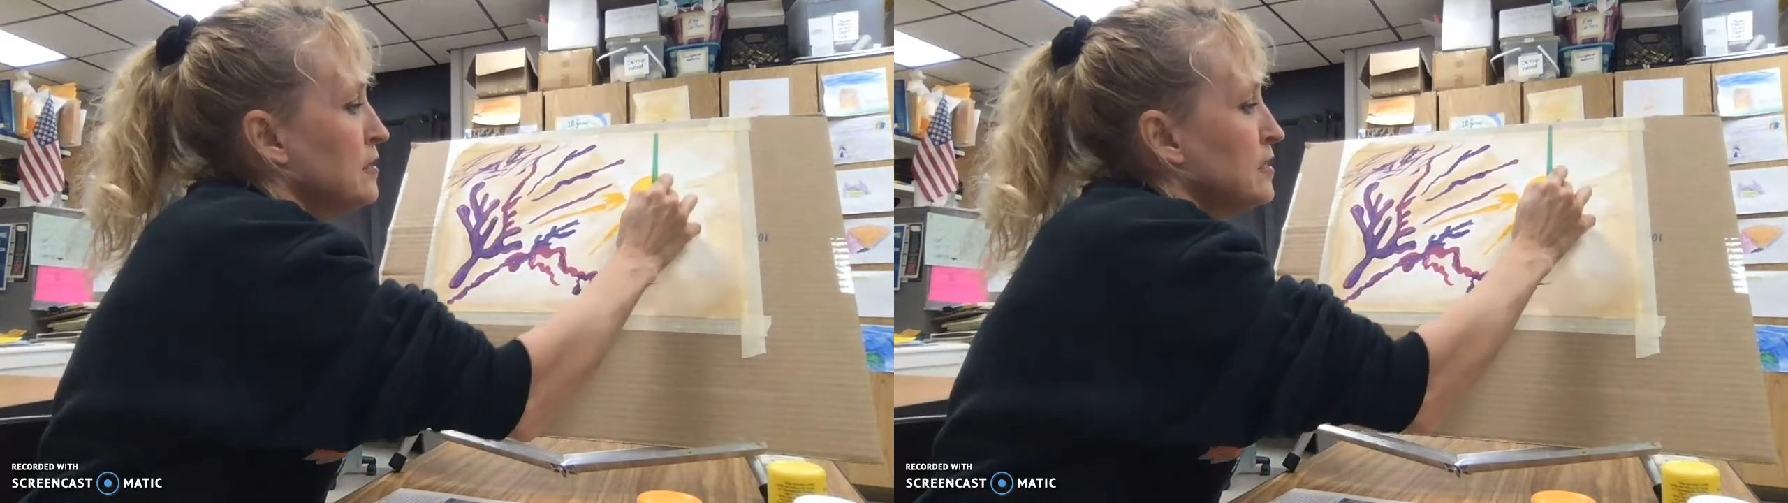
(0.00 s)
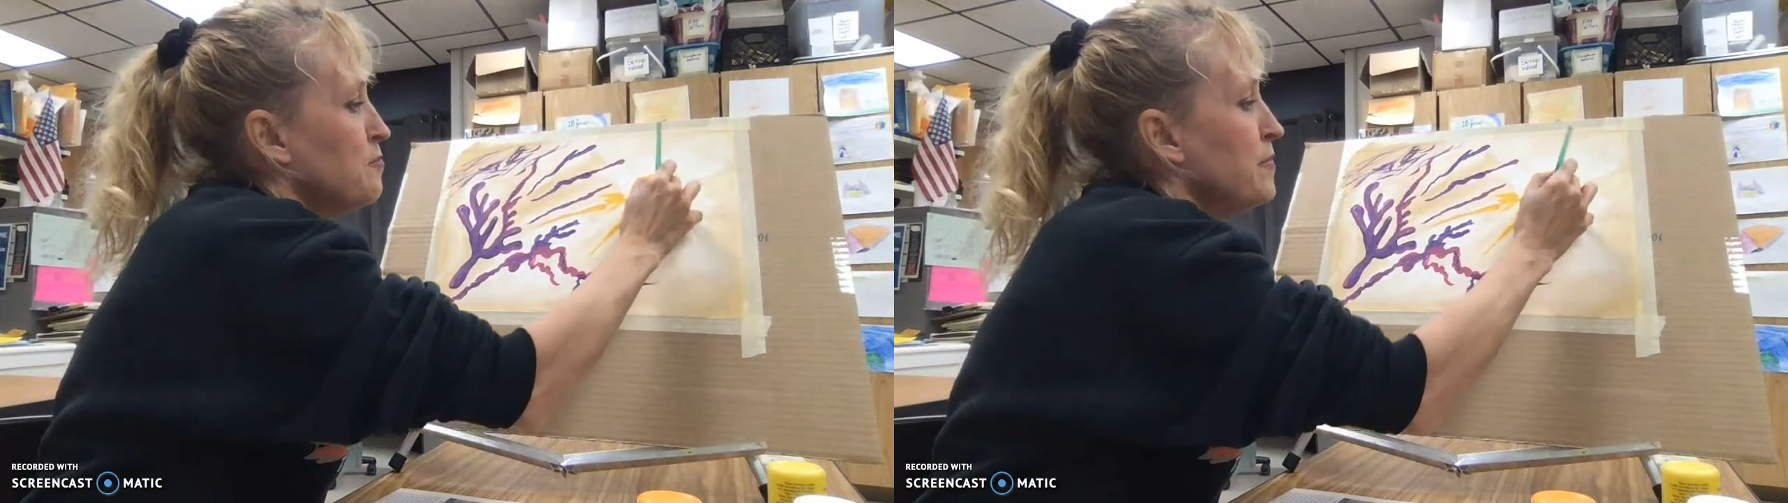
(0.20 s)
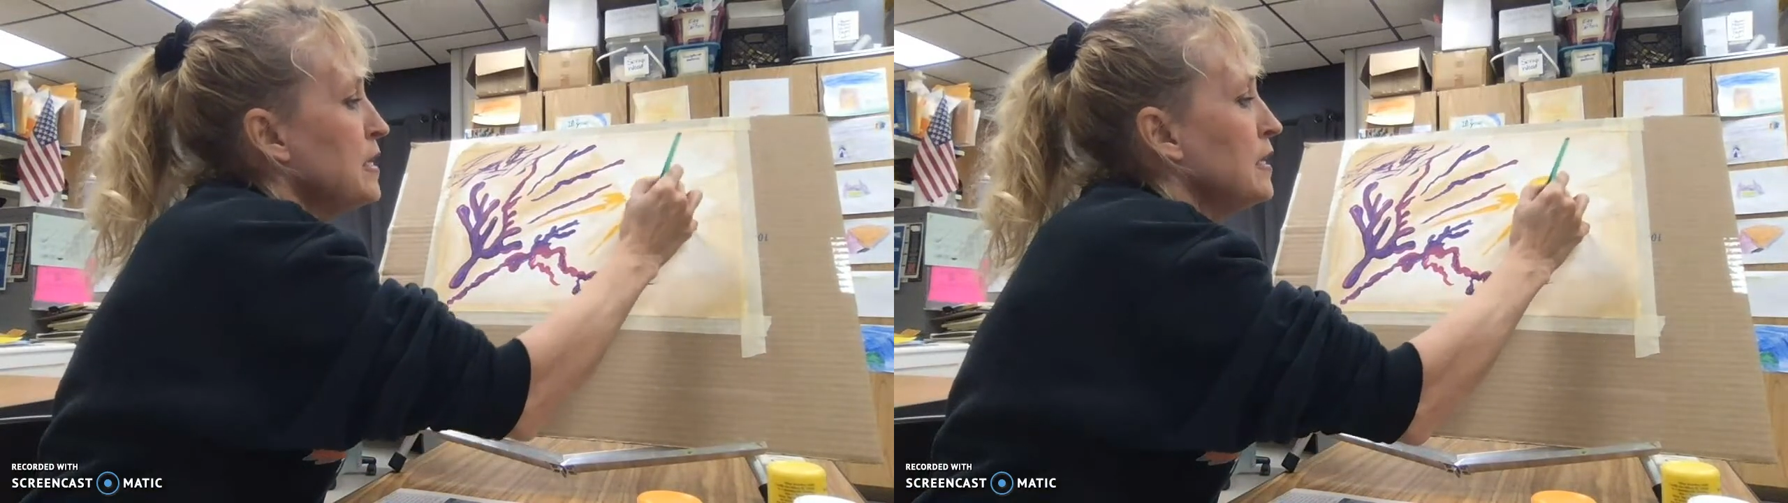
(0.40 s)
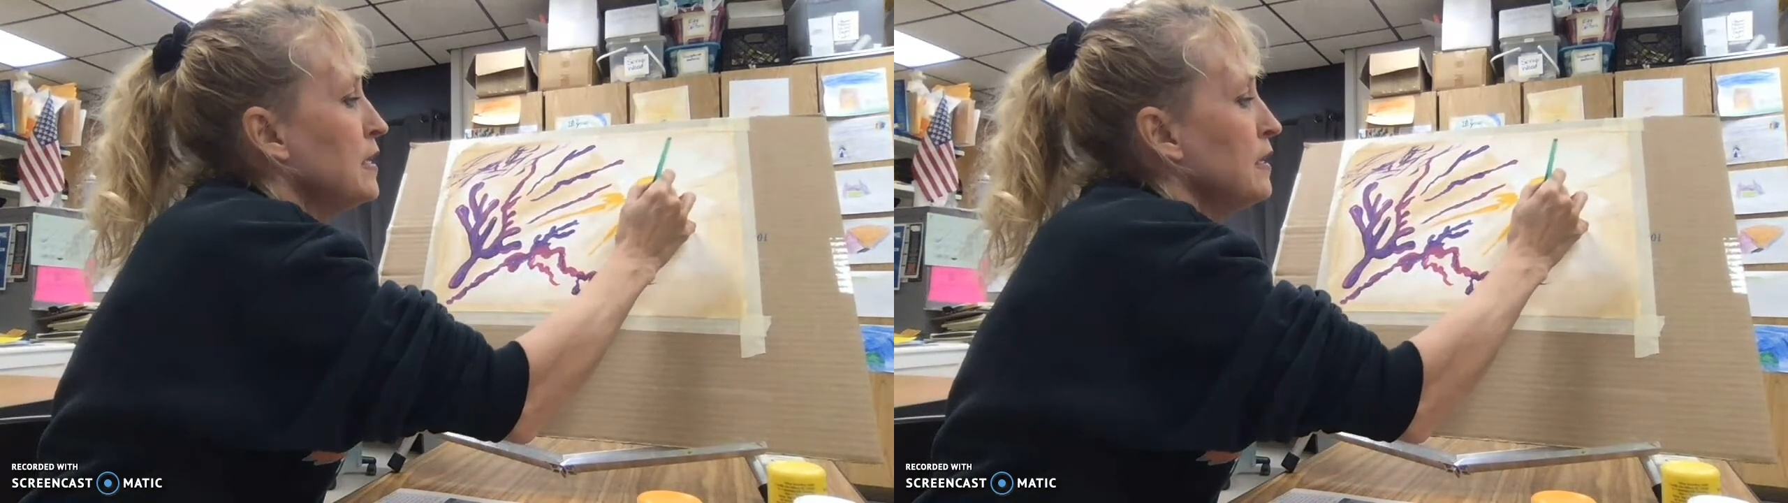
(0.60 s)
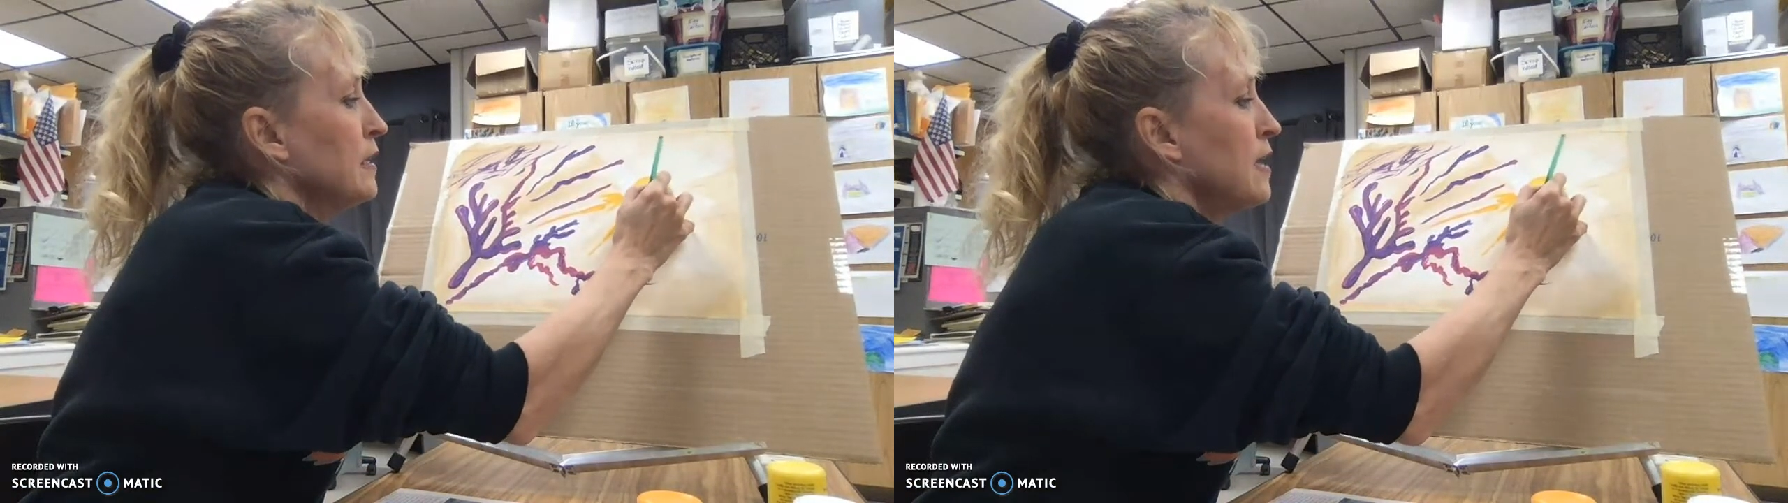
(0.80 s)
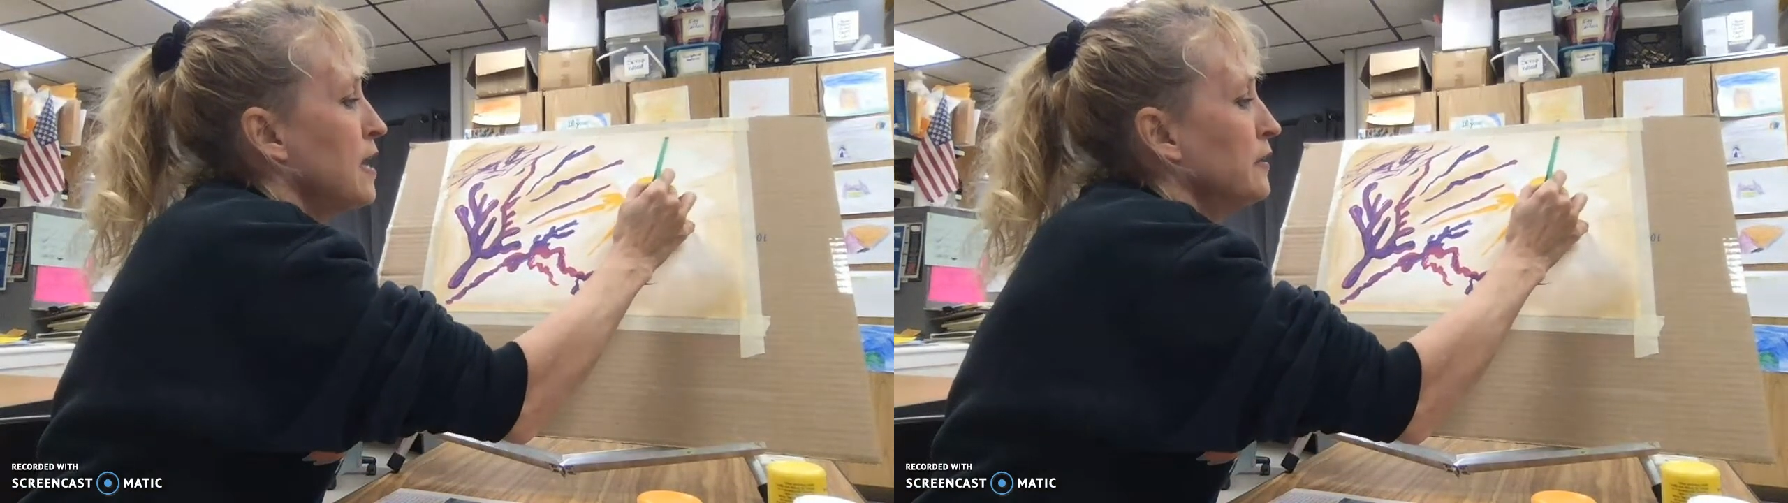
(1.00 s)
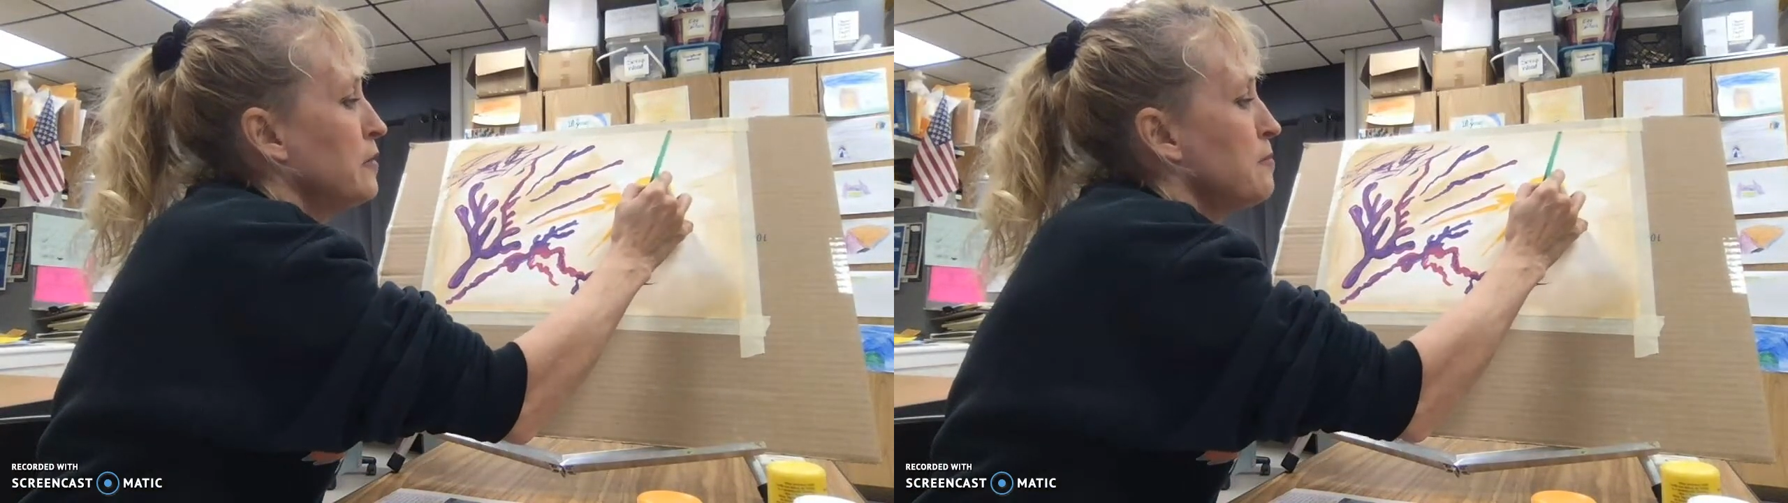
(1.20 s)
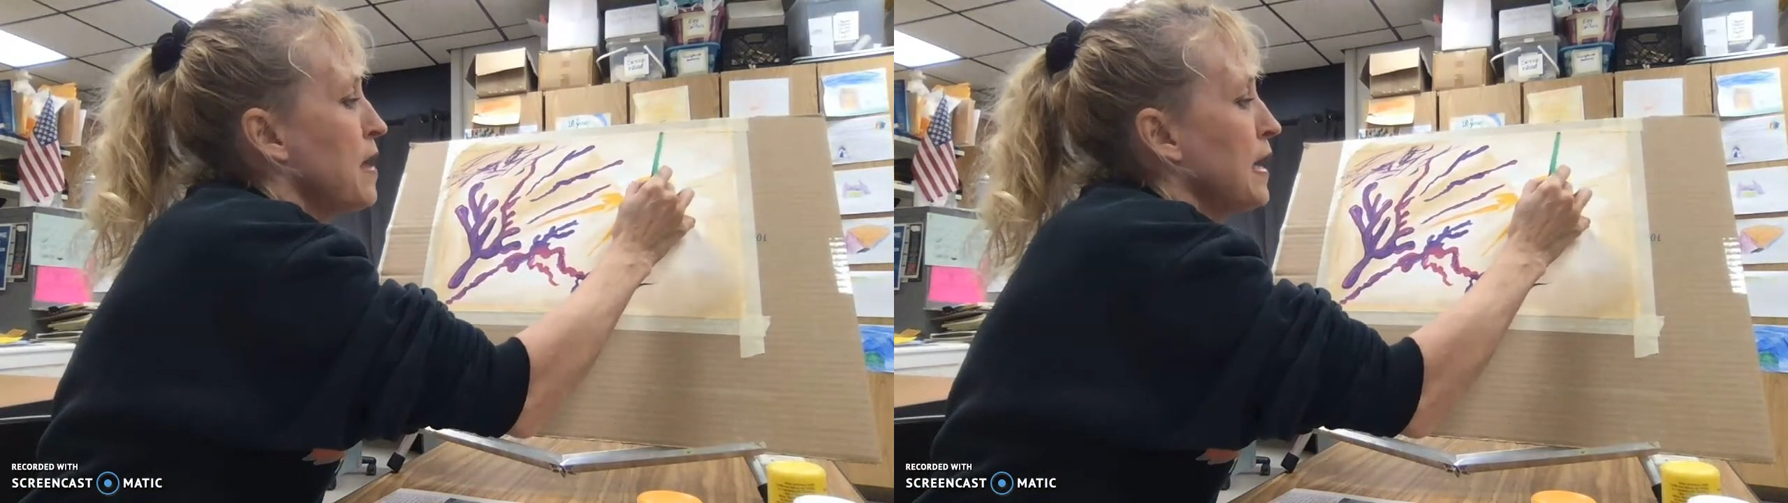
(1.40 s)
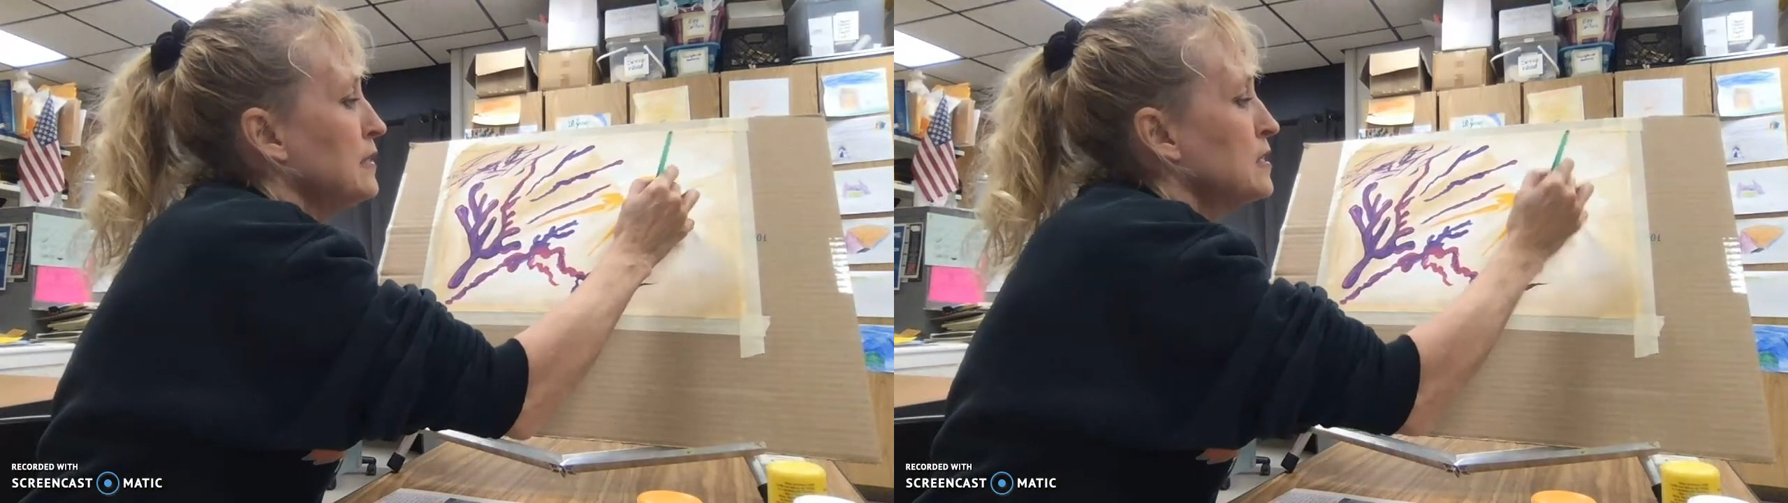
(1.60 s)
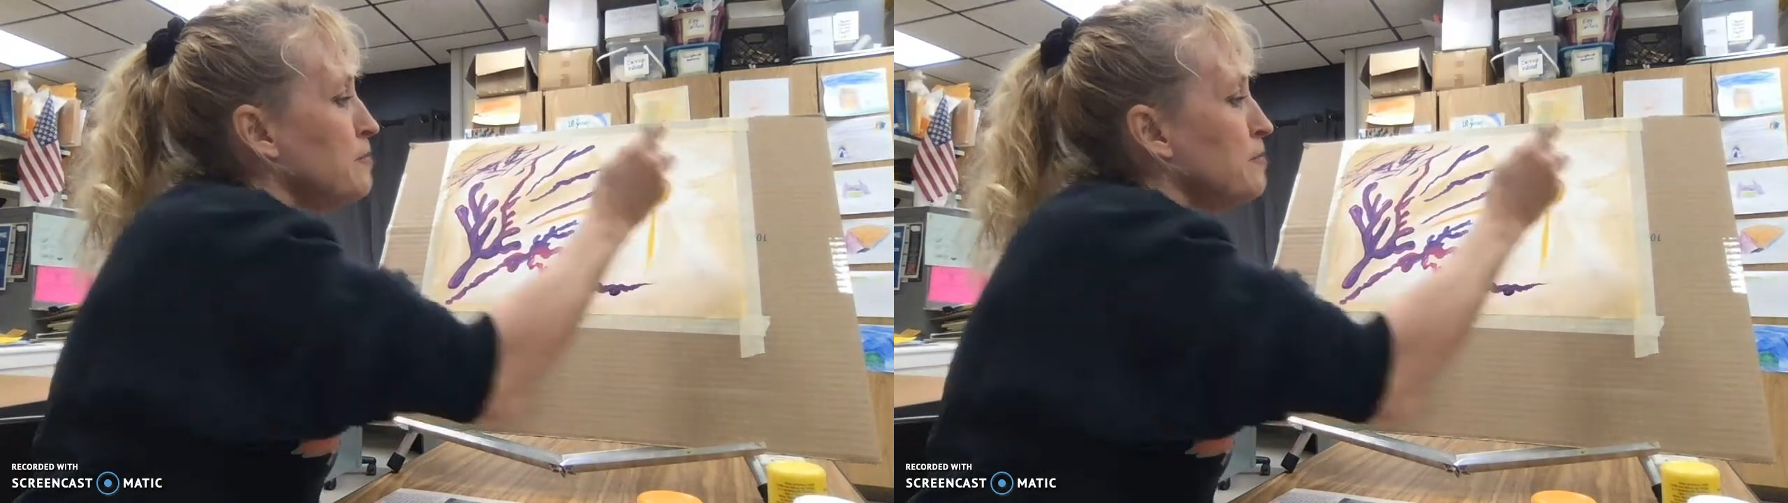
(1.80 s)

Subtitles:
To me, it kind of reminds